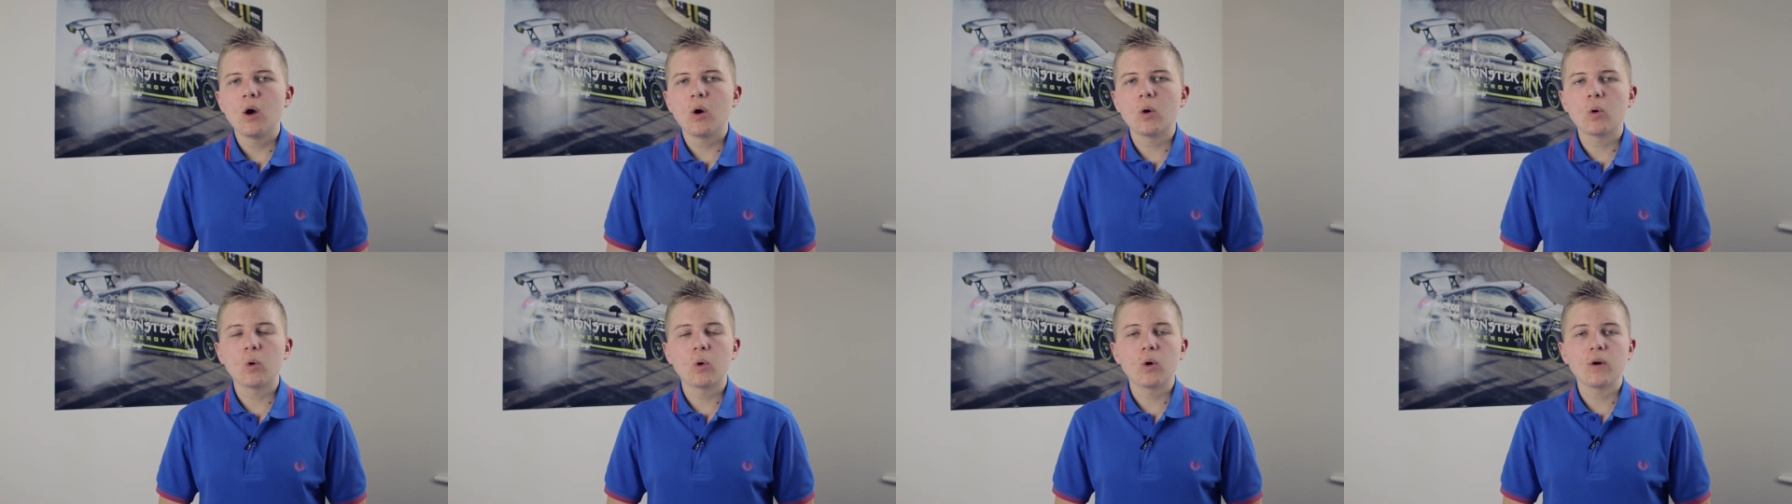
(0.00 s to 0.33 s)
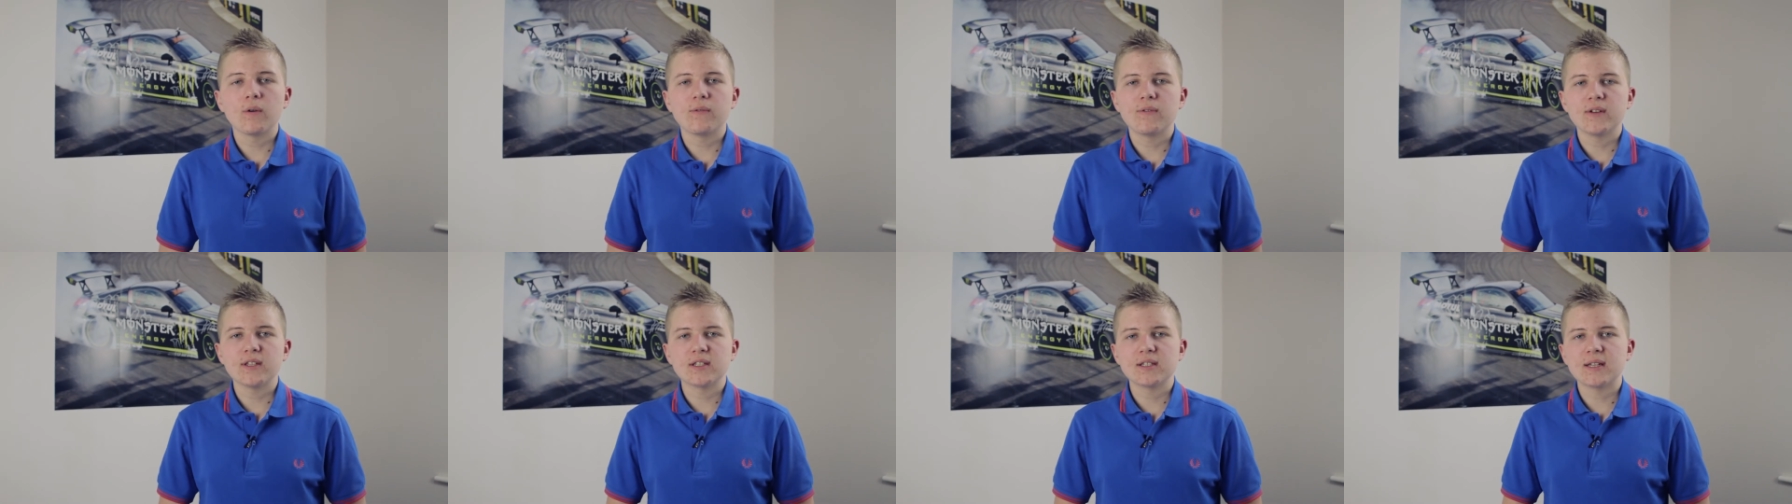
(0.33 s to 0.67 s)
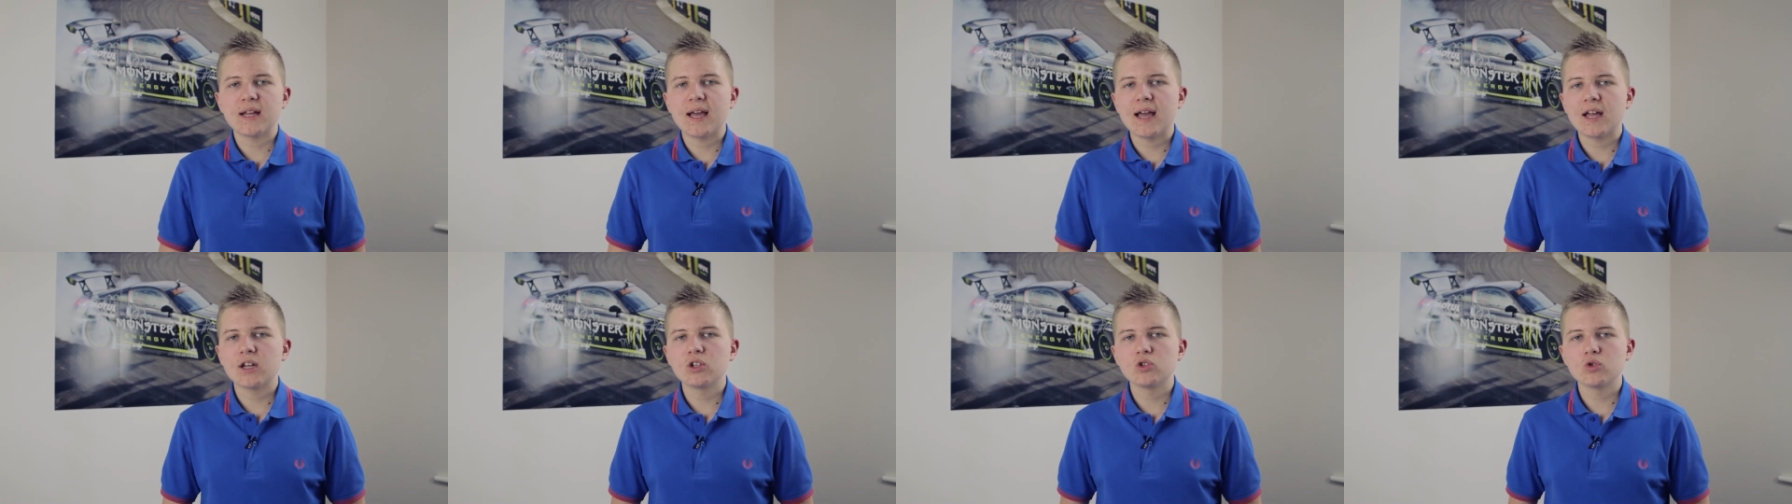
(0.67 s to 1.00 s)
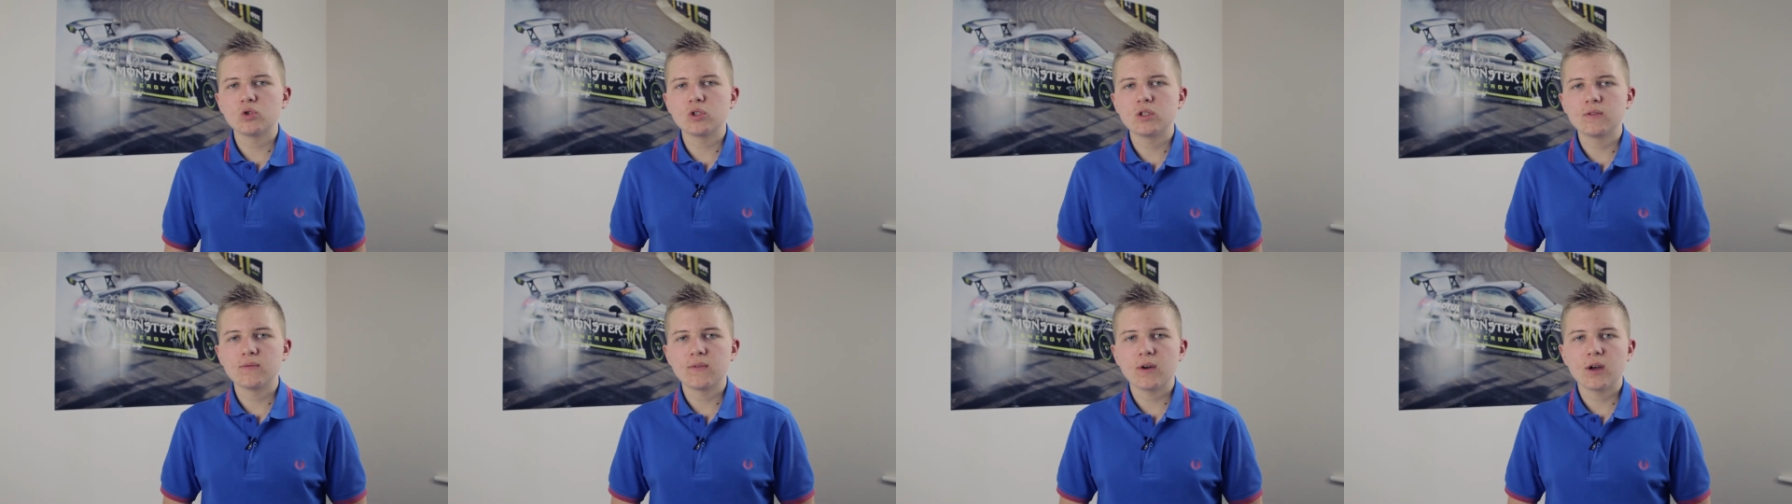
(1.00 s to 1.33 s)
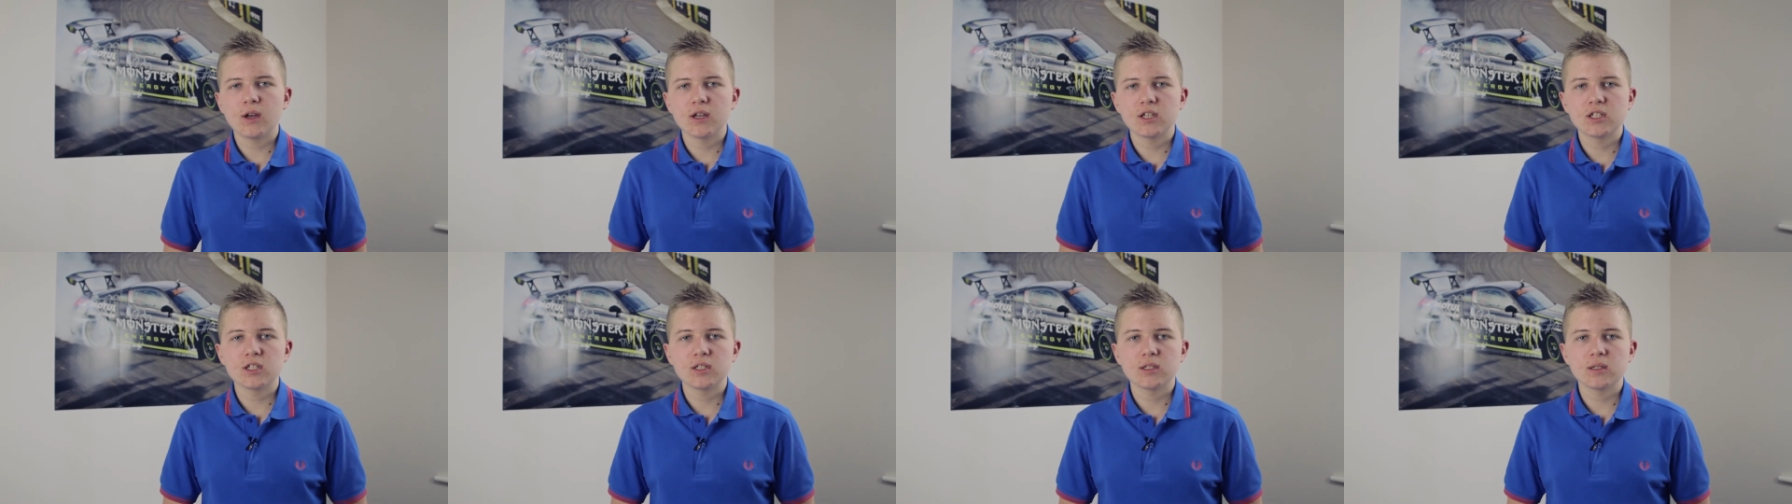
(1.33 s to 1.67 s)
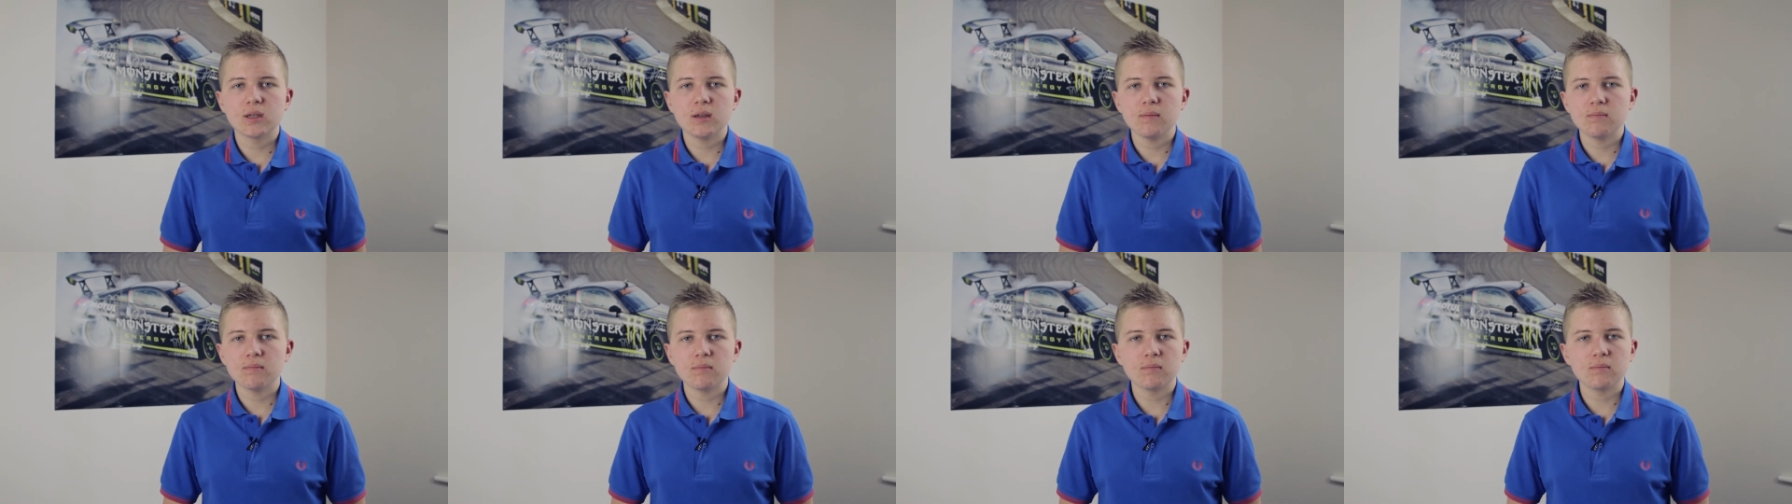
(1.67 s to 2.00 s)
or if it's an Android device